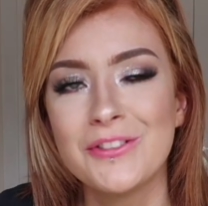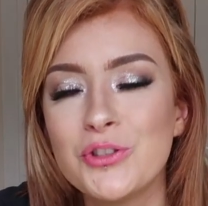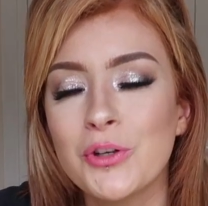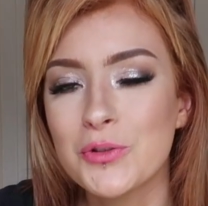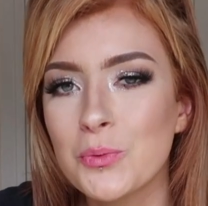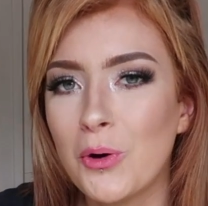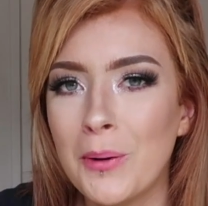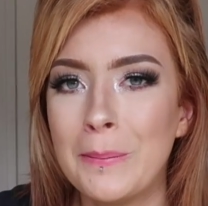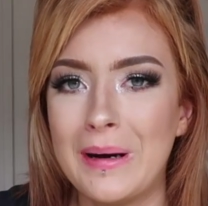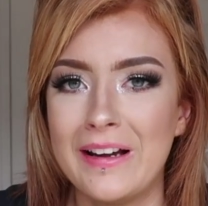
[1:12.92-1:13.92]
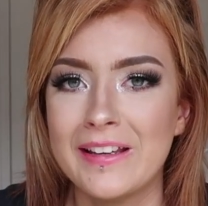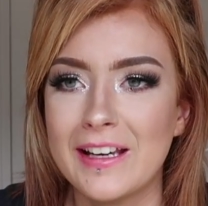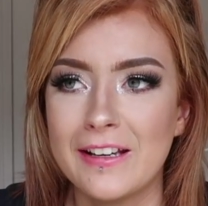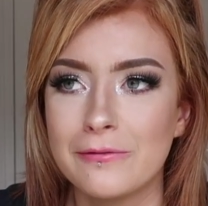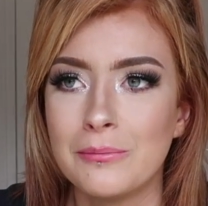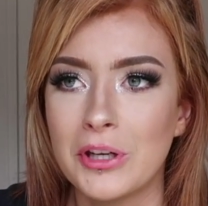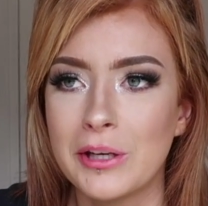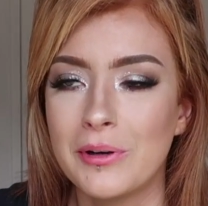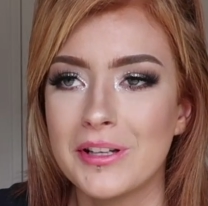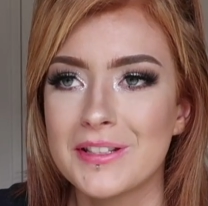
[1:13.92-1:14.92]
just one bike if
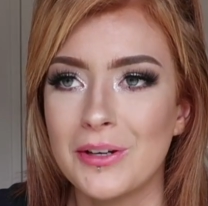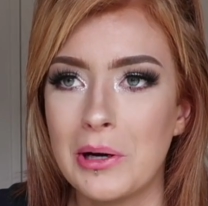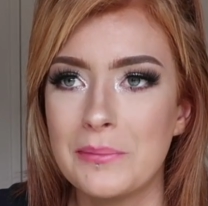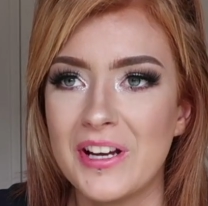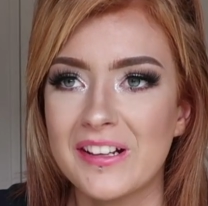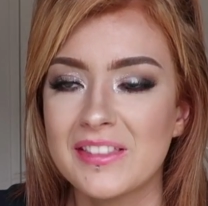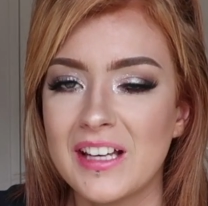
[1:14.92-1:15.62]
money was no object.